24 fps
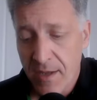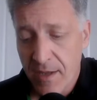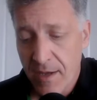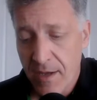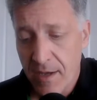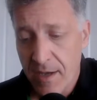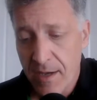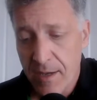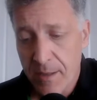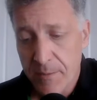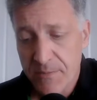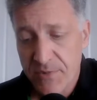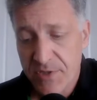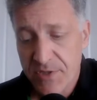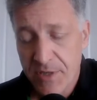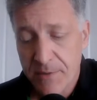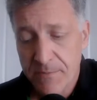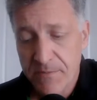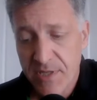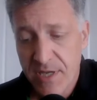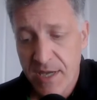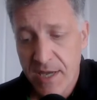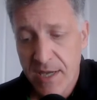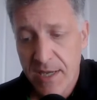um,
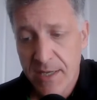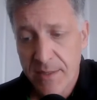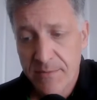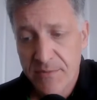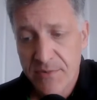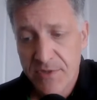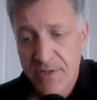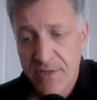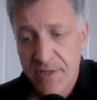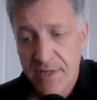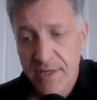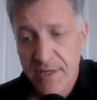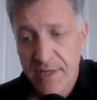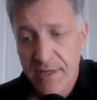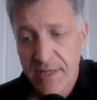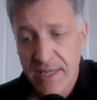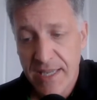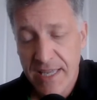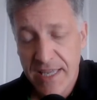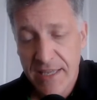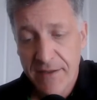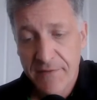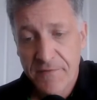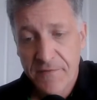sometimes uh,
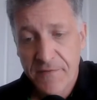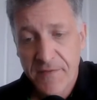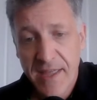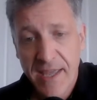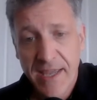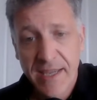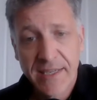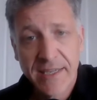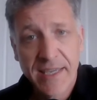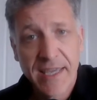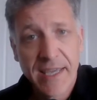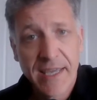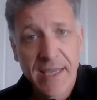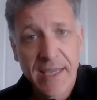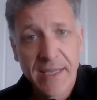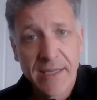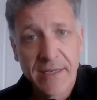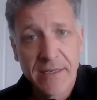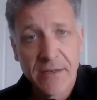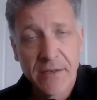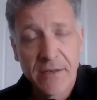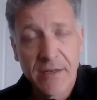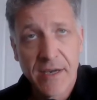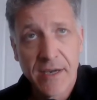if they
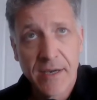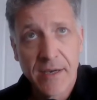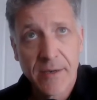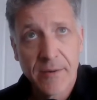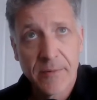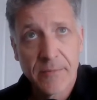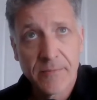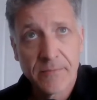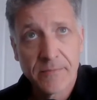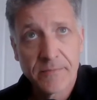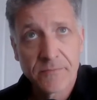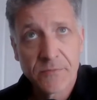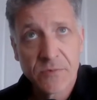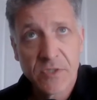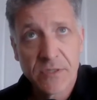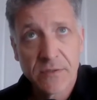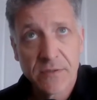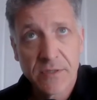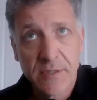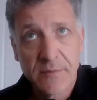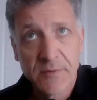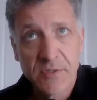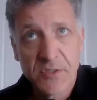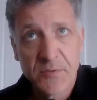can, um,
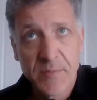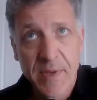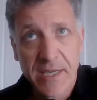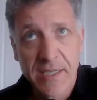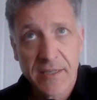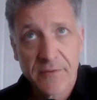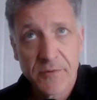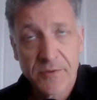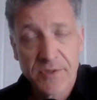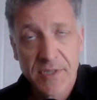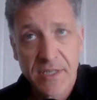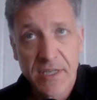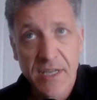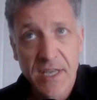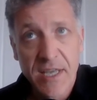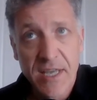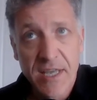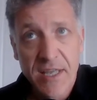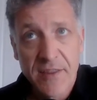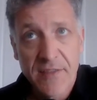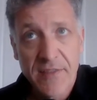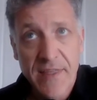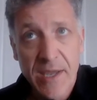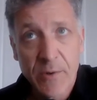let me just back up for a second.
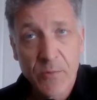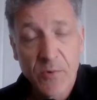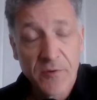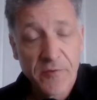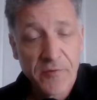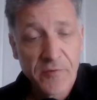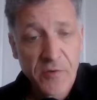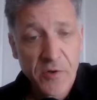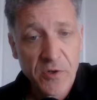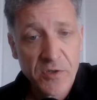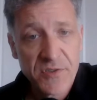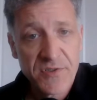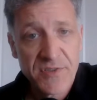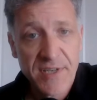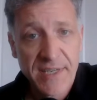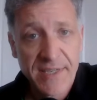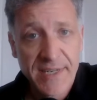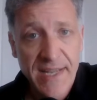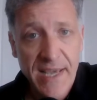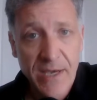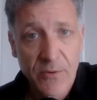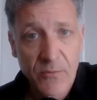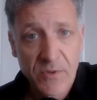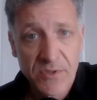They will first send
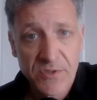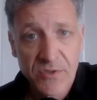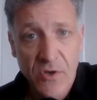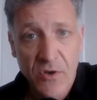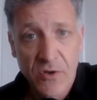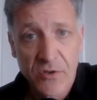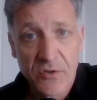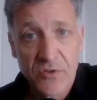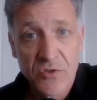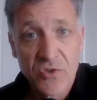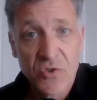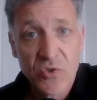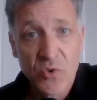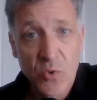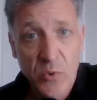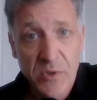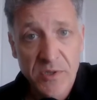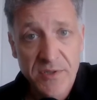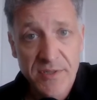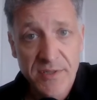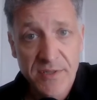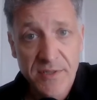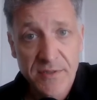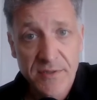out what's called a
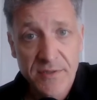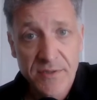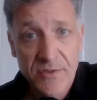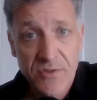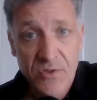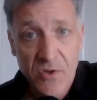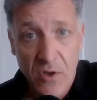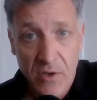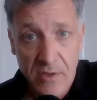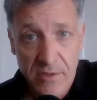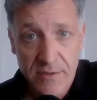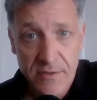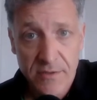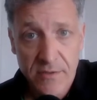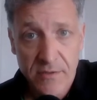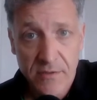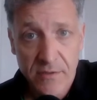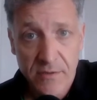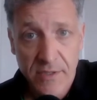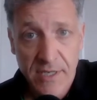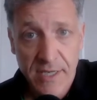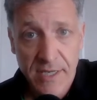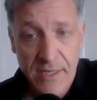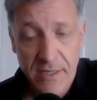sources sought.
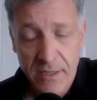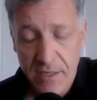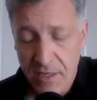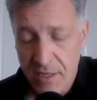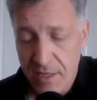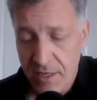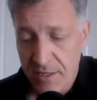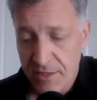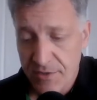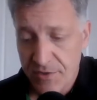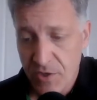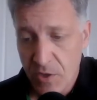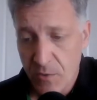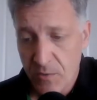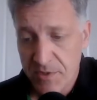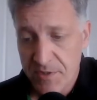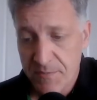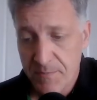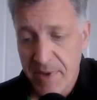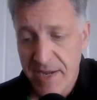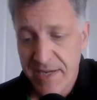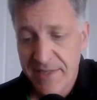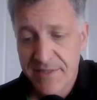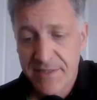Okay, so it's
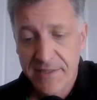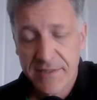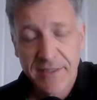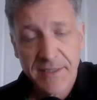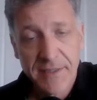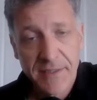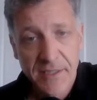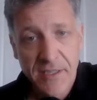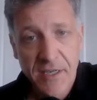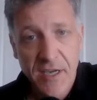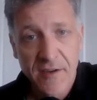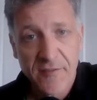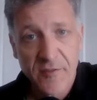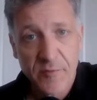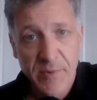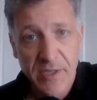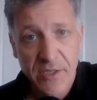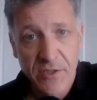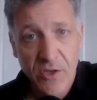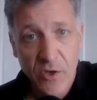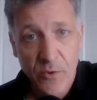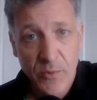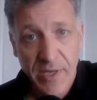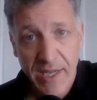basically the
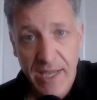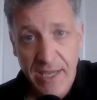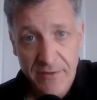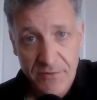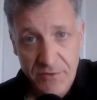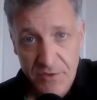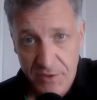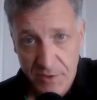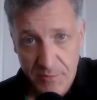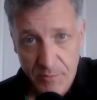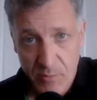government going out to the